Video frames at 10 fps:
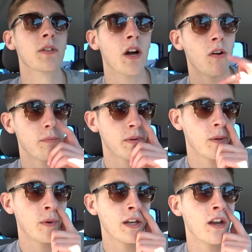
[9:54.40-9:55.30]
the co-op and
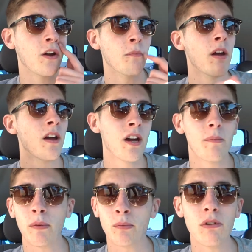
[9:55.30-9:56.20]
then we're heading home.
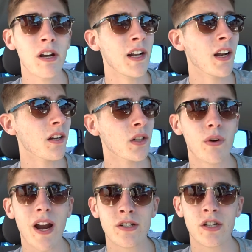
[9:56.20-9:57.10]
But I'm really like
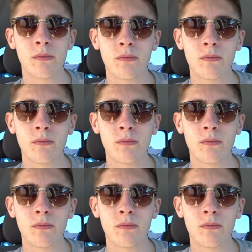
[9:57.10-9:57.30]
crashing,